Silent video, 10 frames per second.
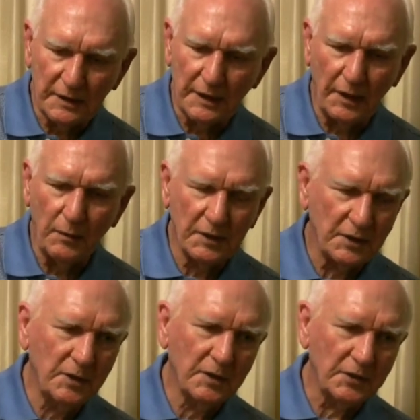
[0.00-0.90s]
I
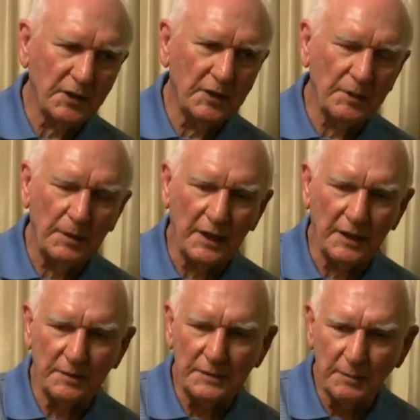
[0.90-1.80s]
wasn't too concerned about
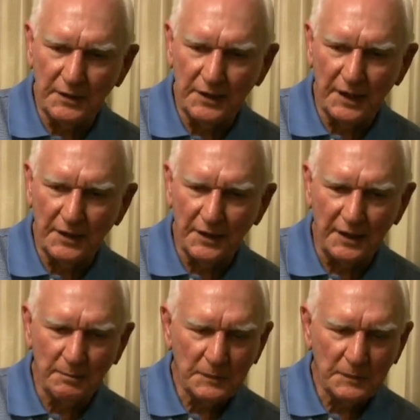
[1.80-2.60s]
it at that time.